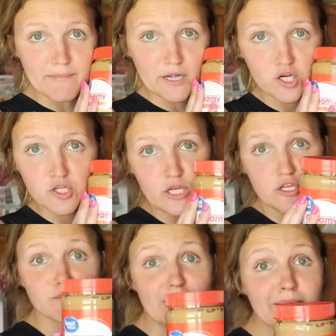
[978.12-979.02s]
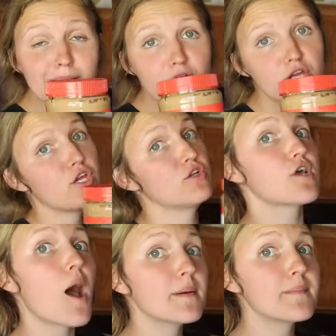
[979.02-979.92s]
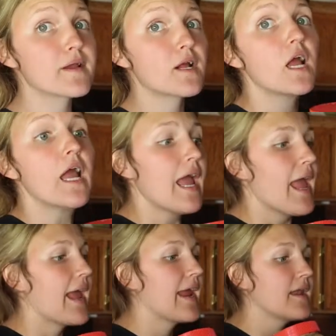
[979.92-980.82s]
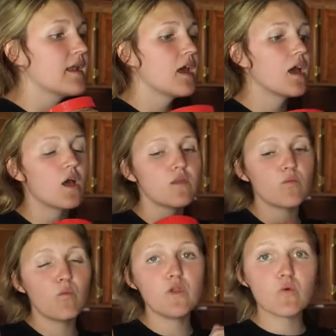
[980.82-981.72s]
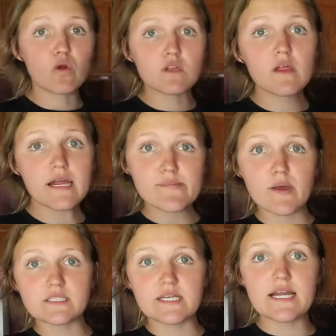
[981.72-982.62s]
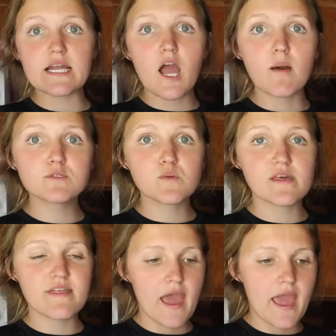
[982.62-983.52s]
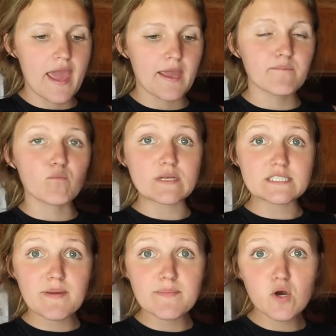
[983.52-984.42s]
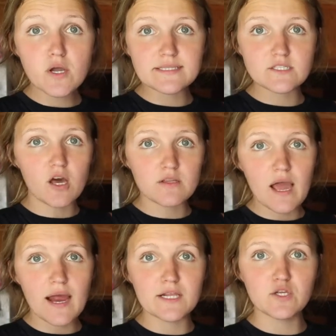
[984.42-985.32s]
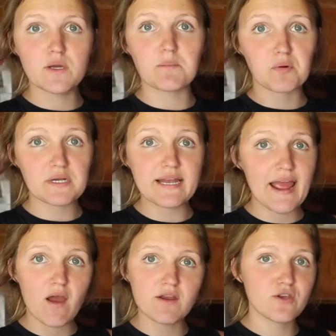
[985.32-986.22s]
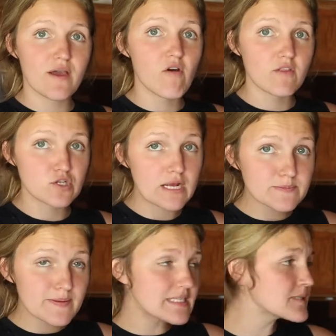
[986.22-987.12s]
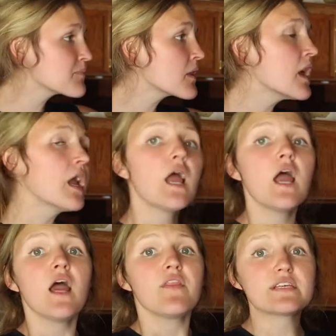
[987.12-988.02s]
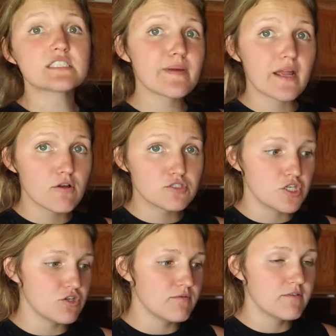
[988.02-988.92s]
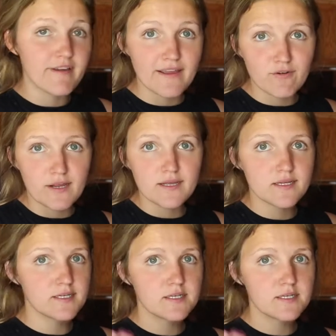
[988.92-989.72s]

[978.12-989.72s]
butter. You can use peanut butter, you can use almond butter. And when you order the Lady Vaseline, it comes with a recipe book. It's online and you can print it out and you have all these recipes. This is my go-to favorite